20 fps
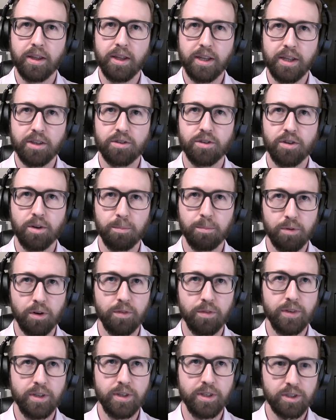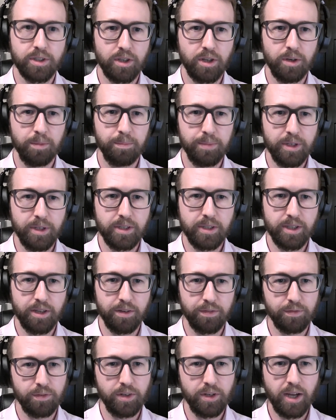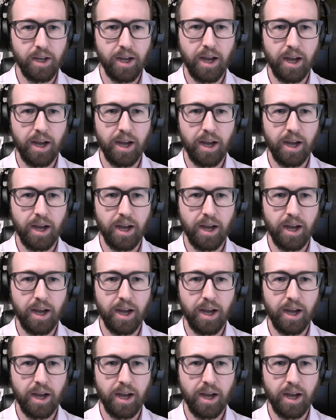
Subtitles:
each nonprofit is going to be different,